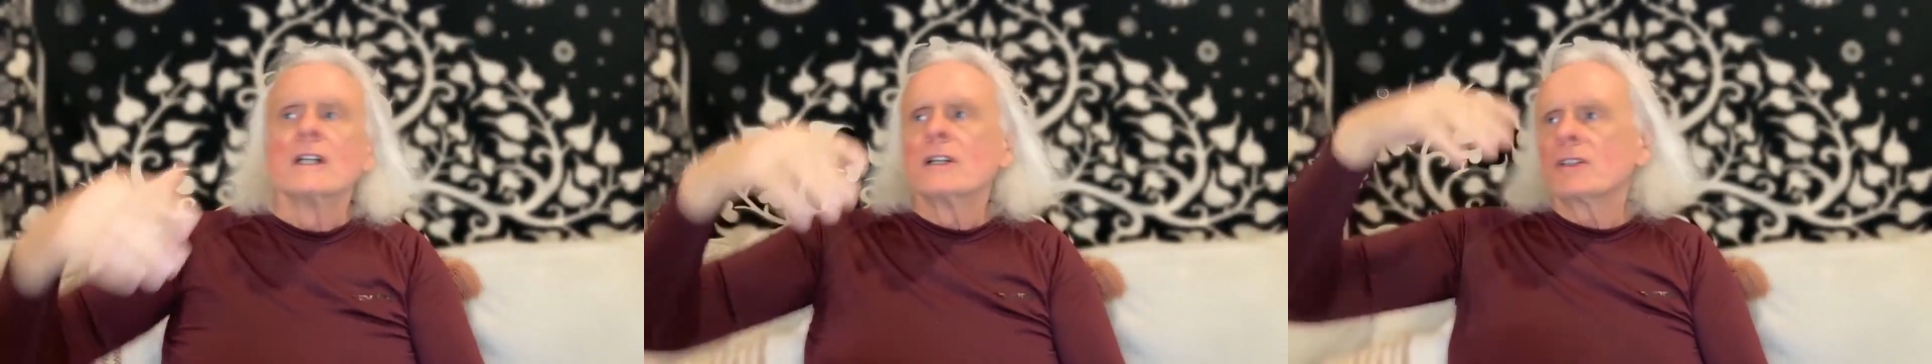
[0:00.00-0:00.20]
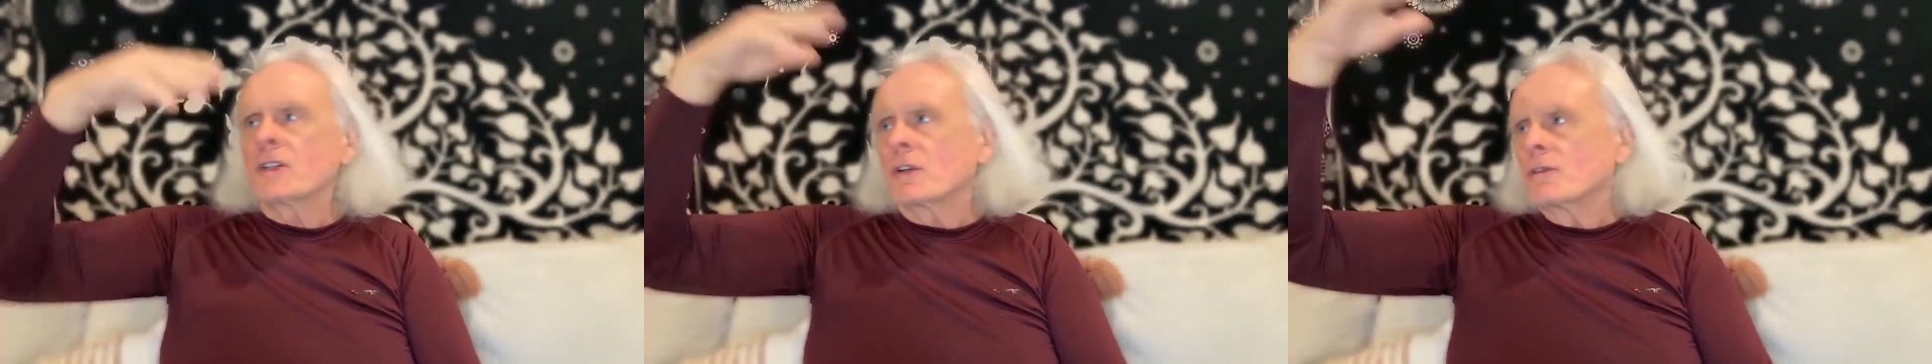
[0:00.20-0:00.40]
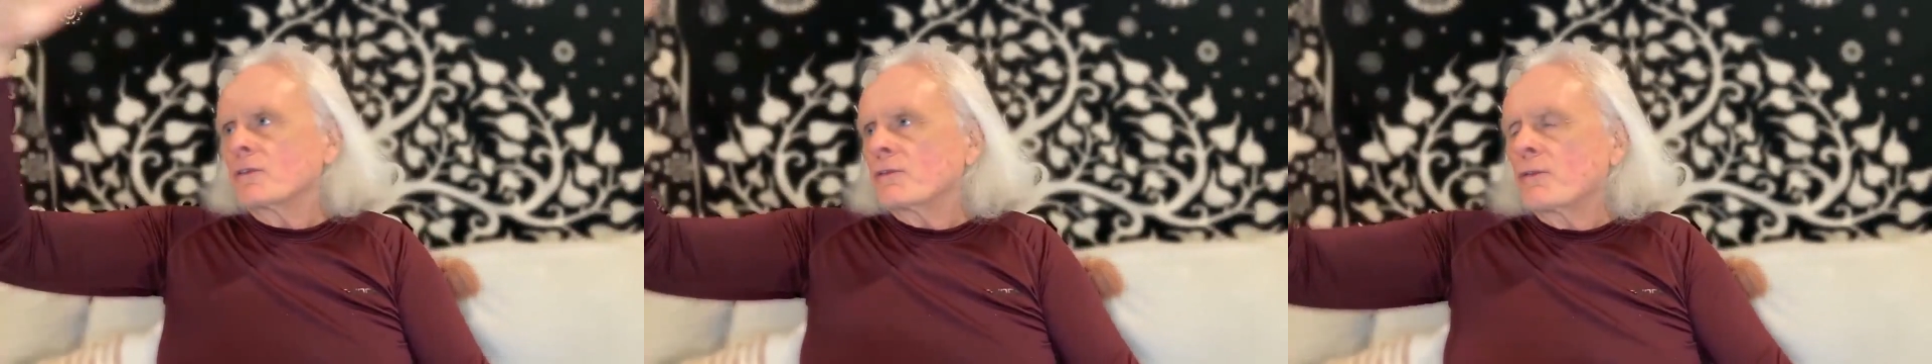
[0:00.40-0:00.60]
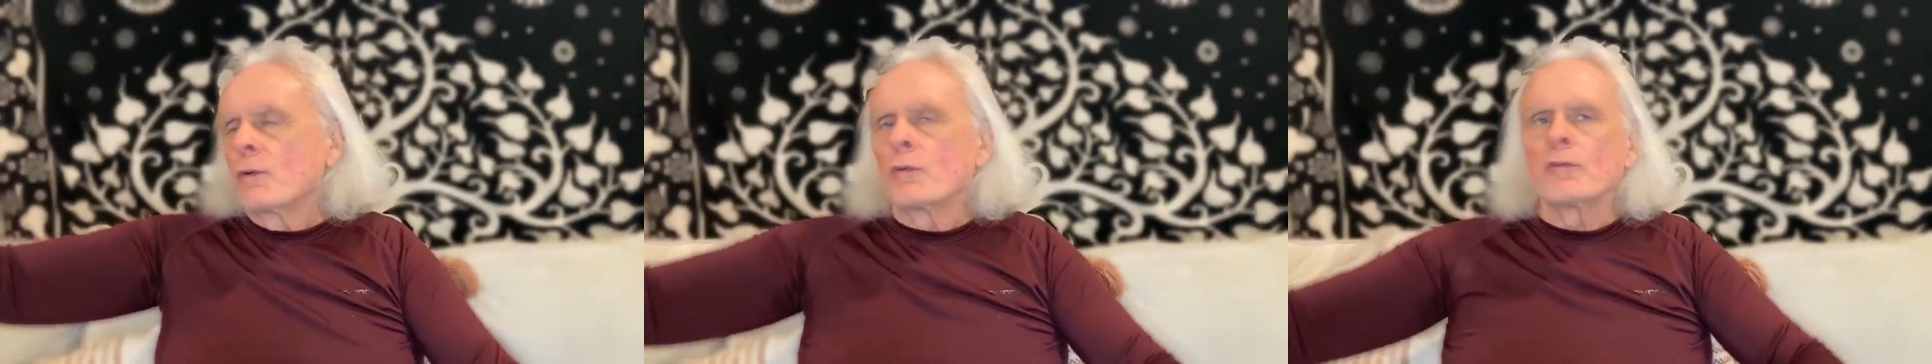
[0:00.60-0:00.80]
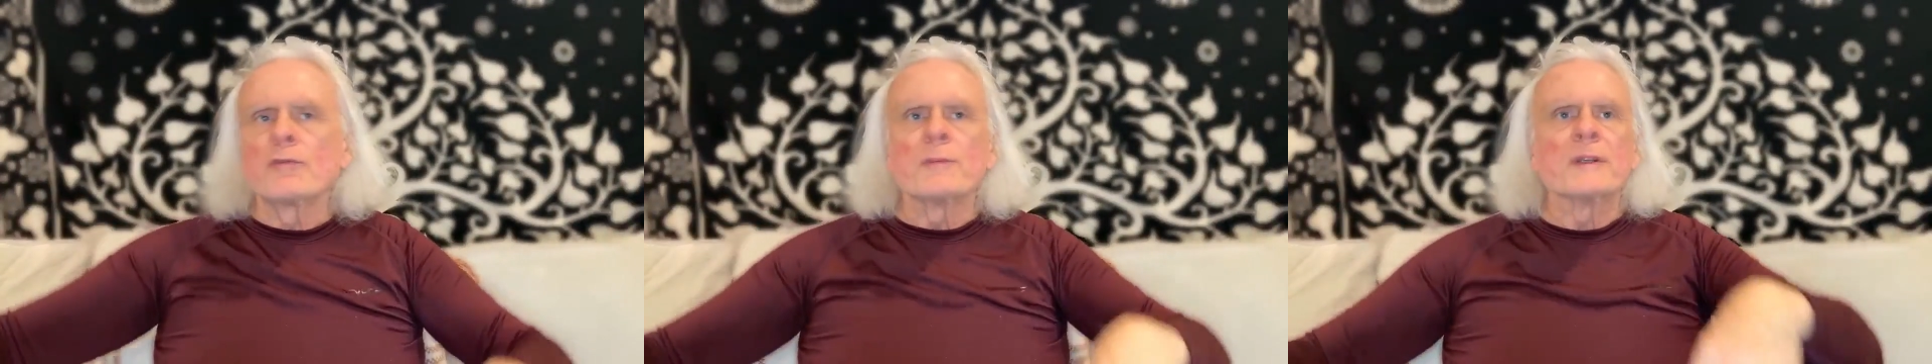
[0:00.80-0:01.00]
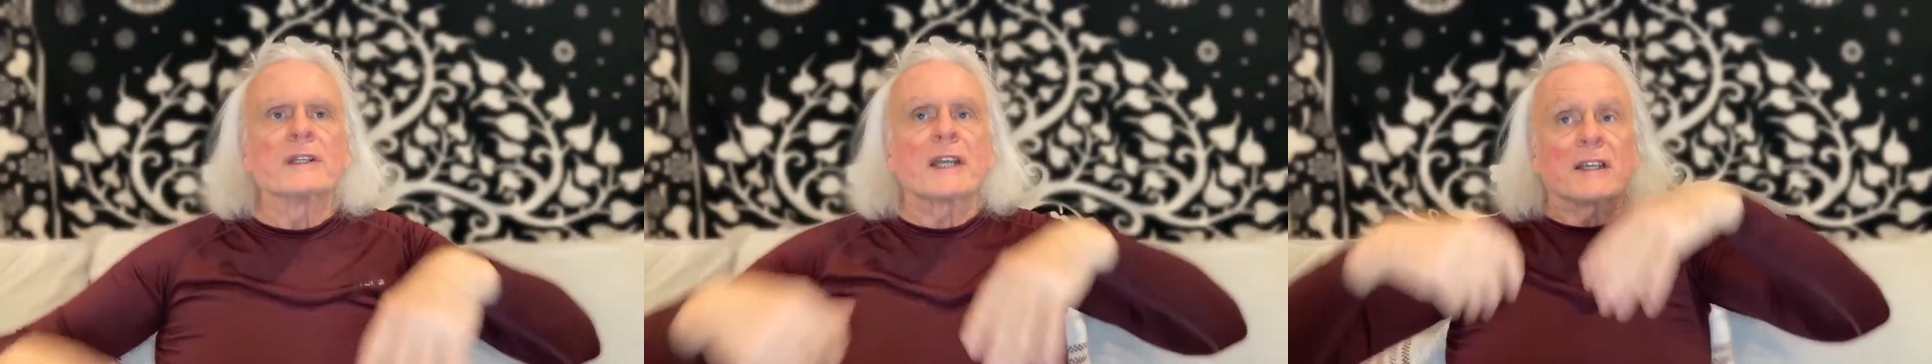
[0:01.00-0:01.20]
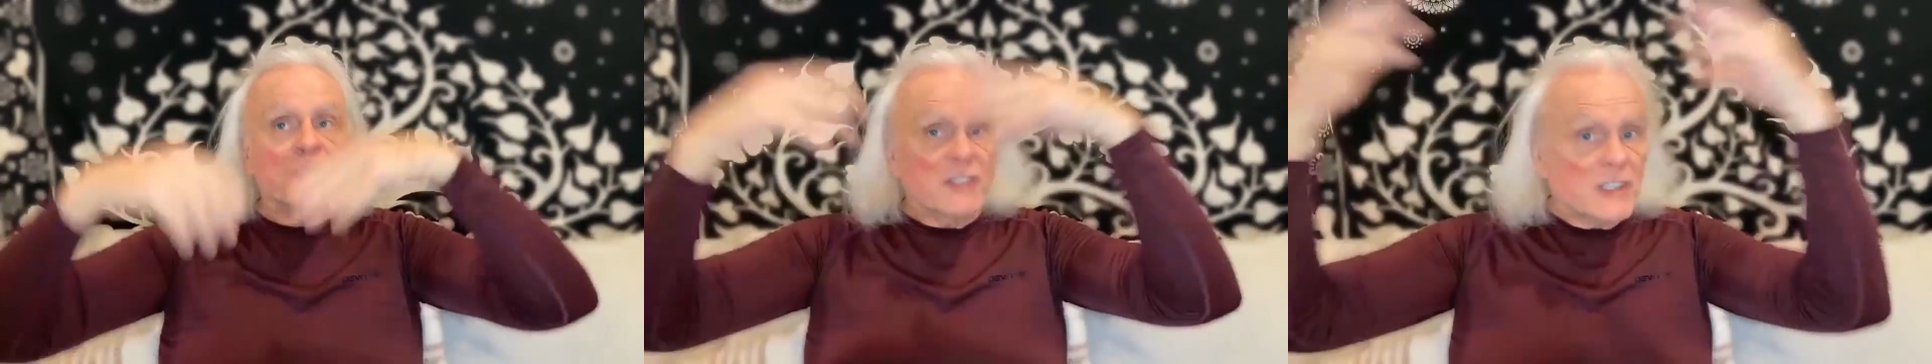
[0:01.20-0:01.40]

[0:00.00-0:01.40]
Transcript: as unfoldment, as